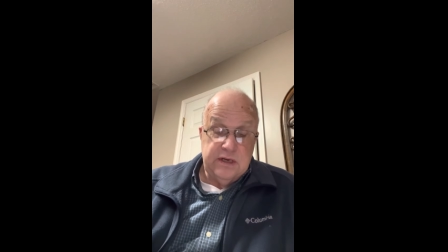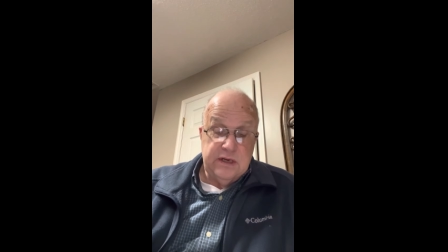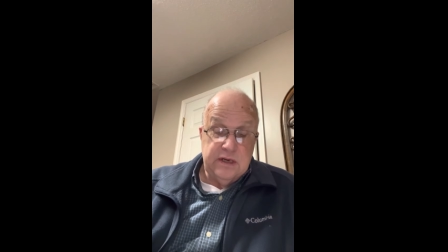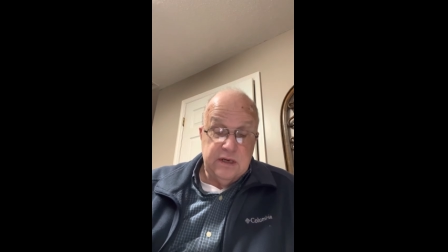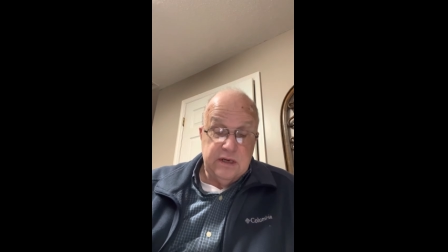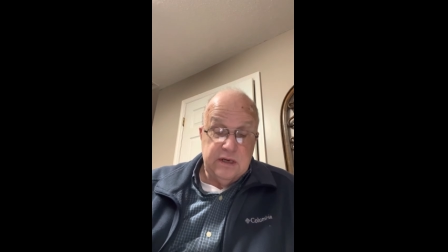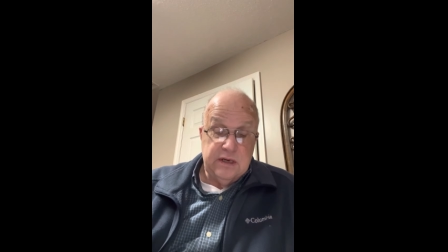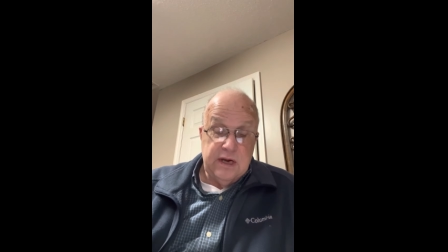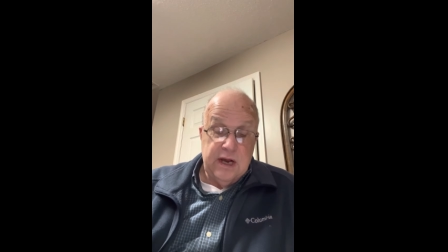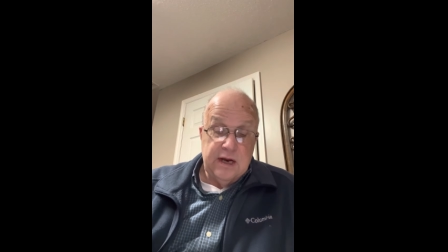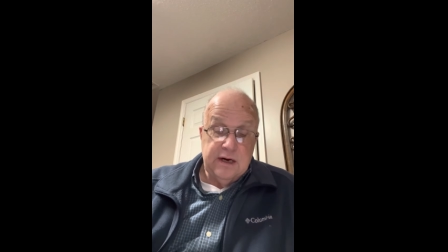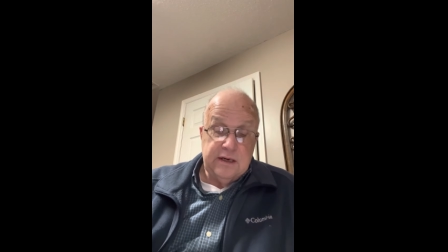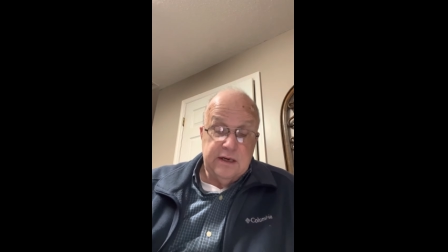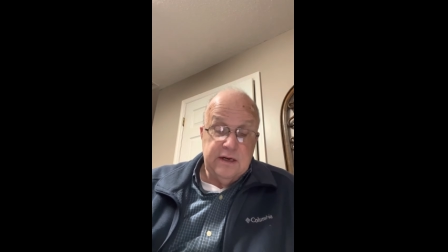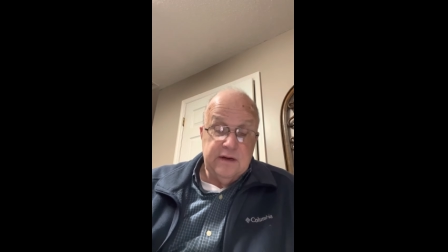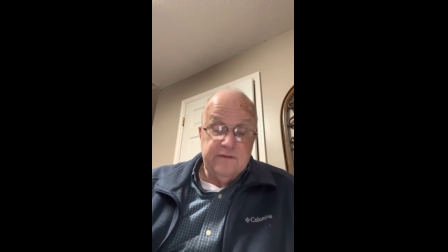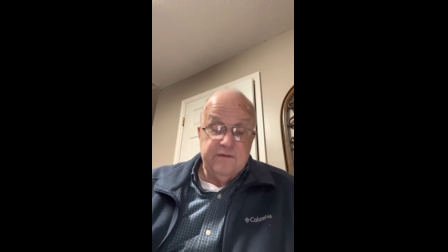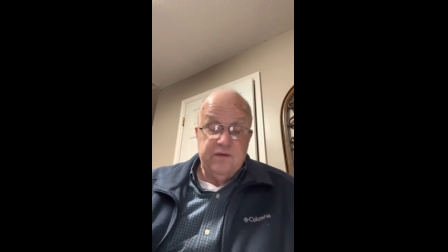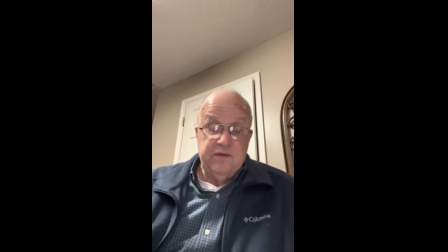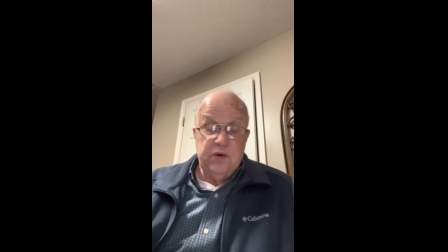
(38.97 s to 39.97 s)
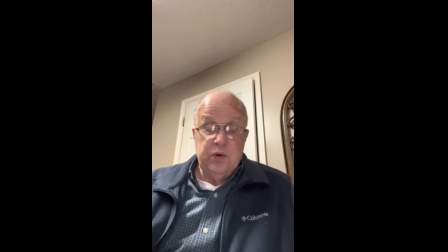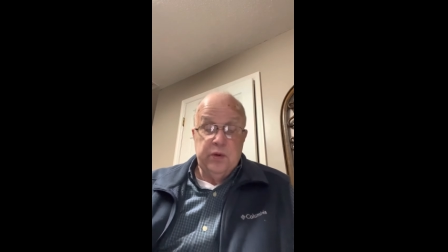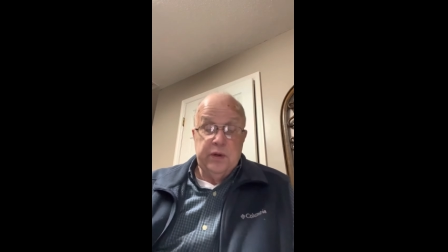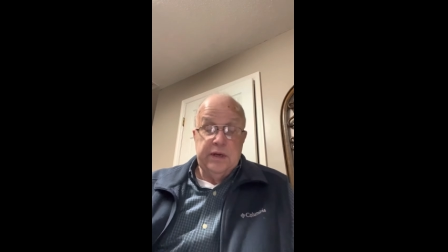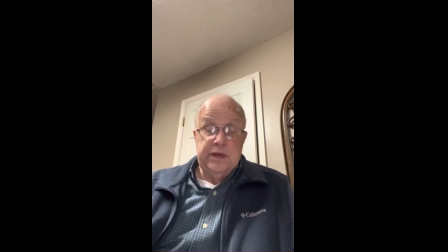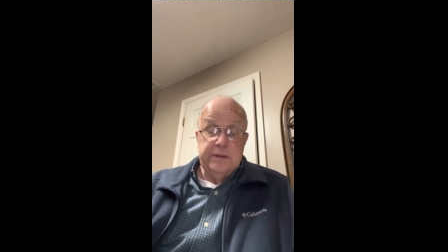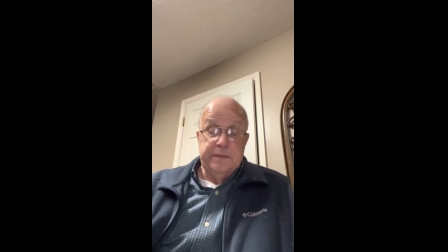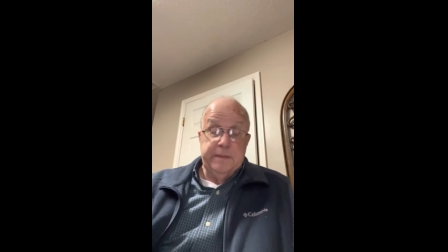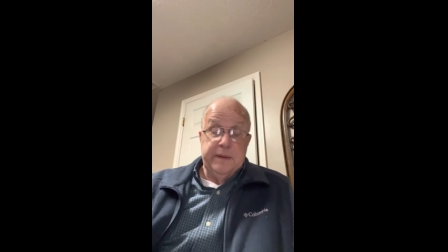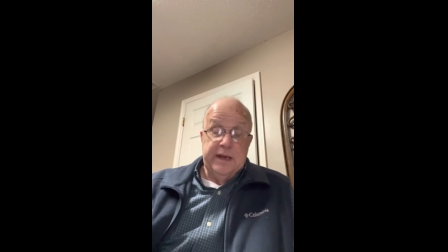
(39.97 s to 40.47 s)
concocted a
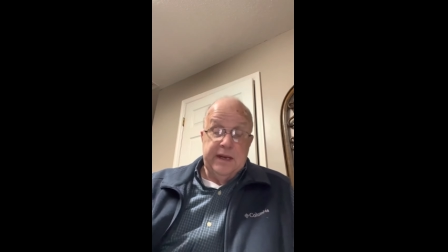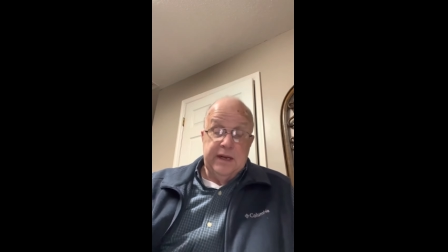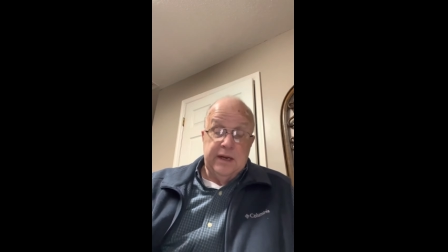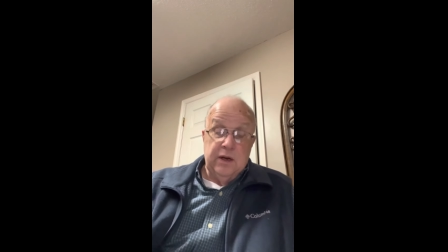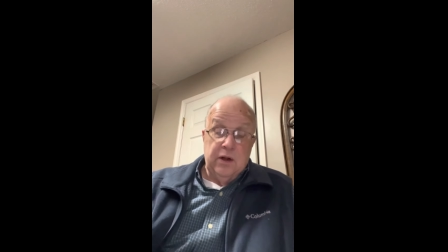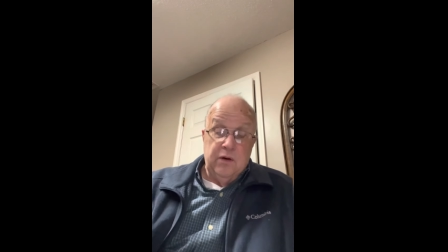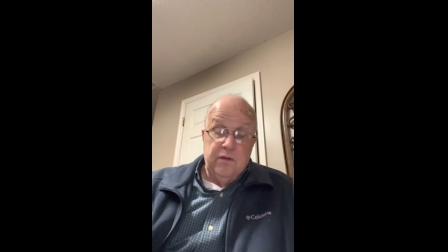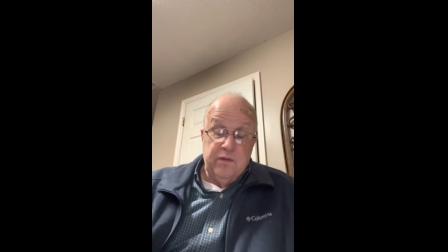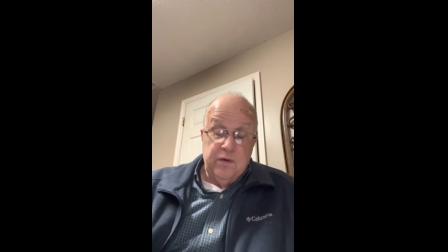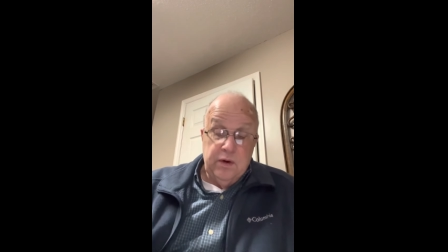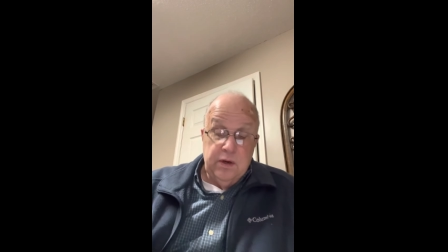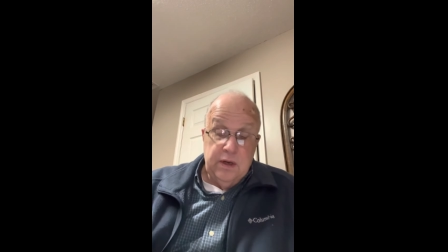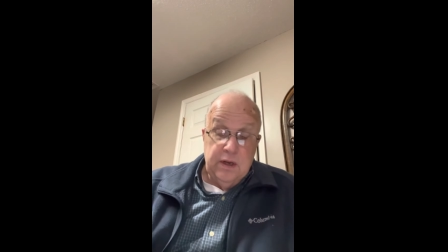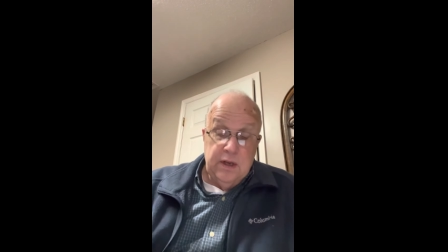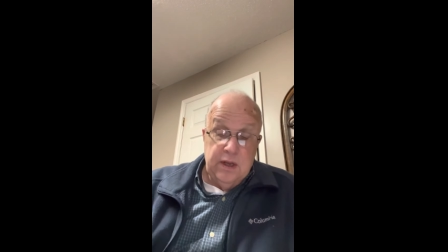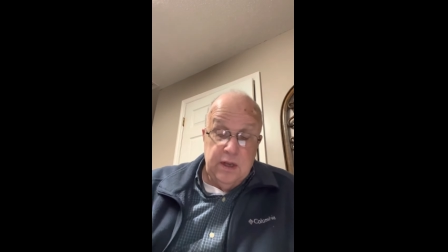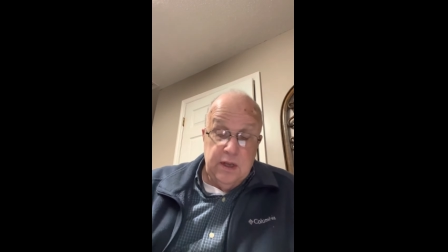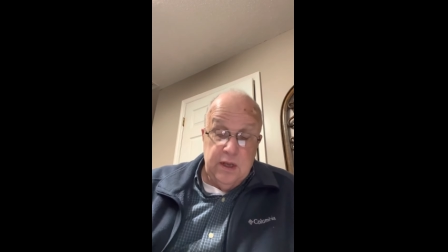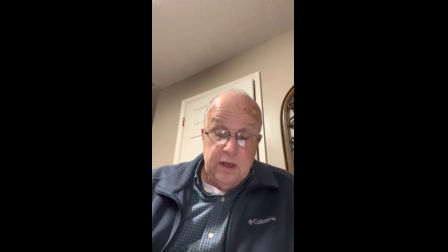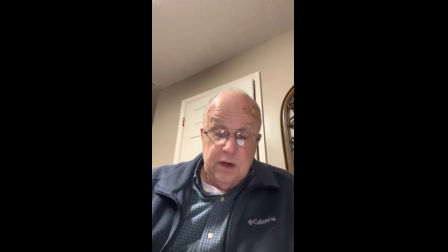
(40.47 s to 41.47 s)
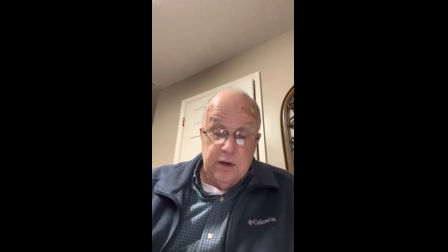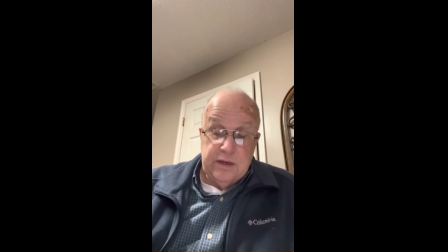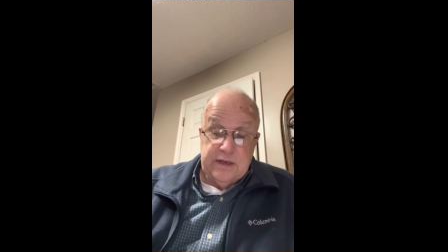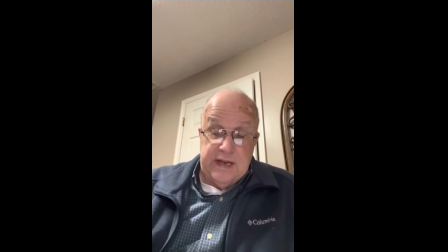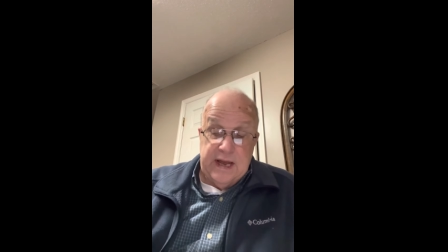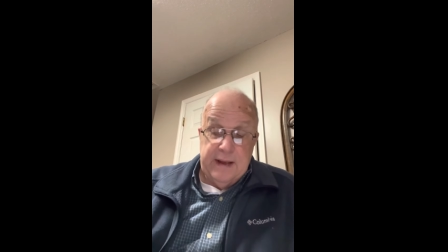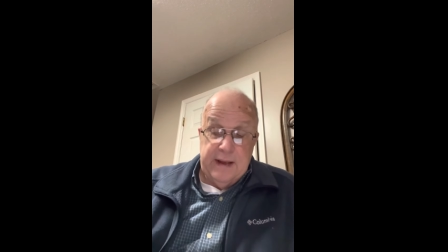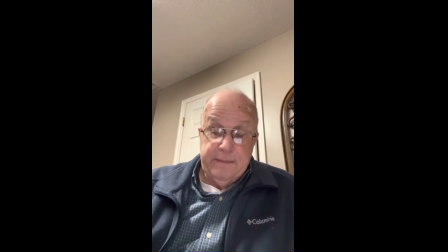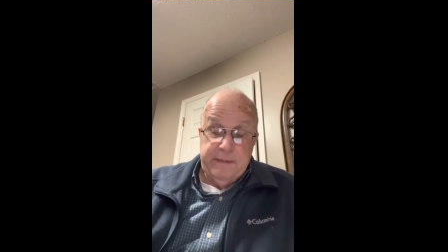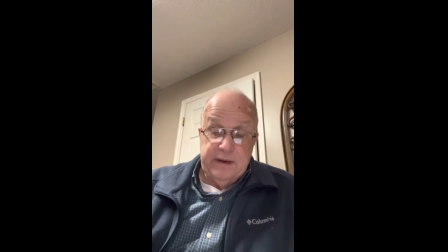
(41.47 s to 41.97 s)
fluid to paint over her
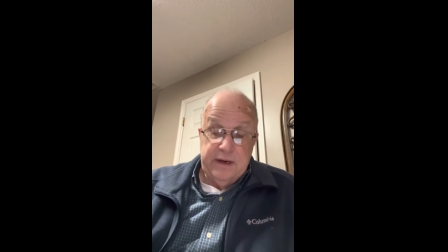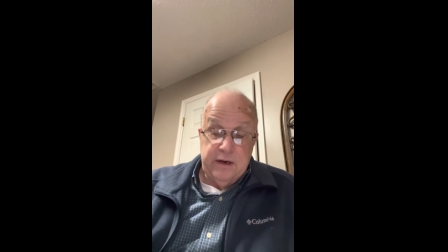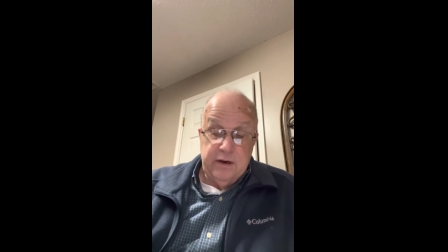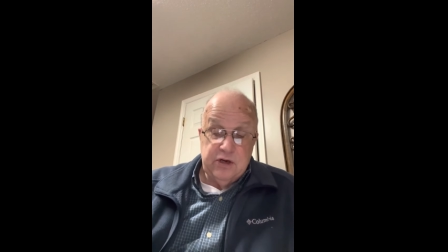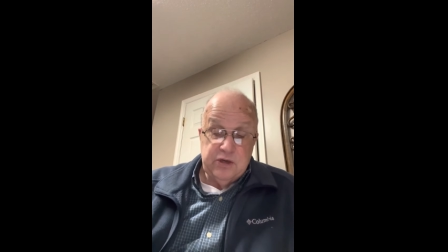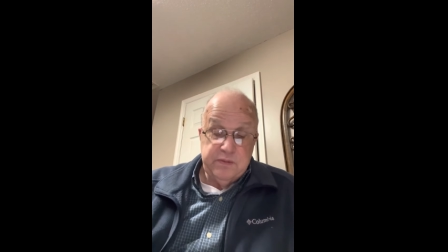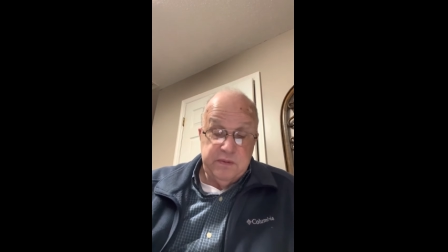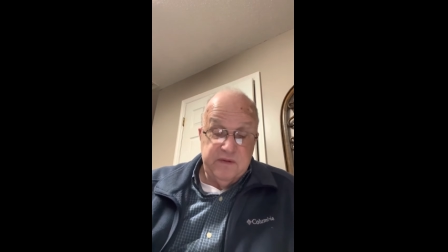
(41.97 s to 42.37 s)
typing errors.